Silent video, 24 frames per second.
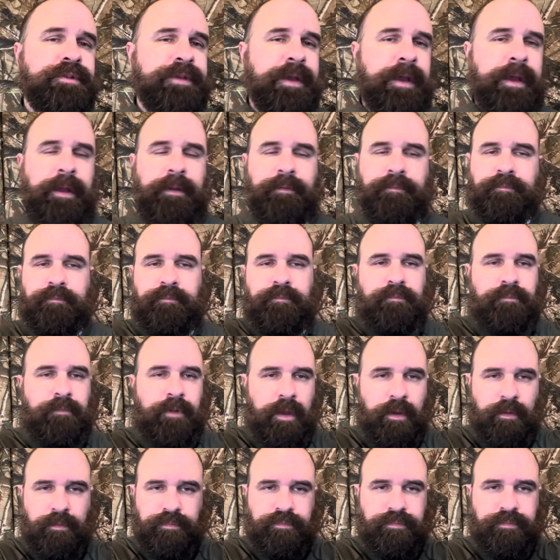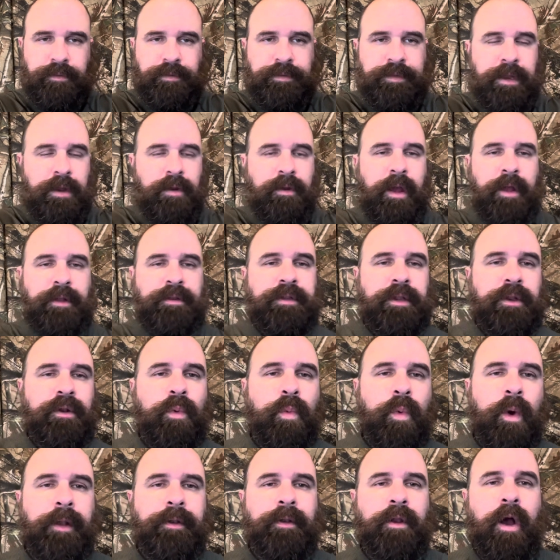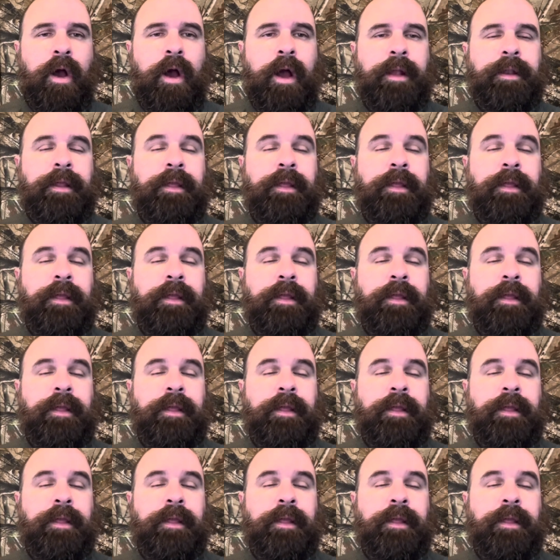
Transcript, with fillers: I deer hunted or whatnot.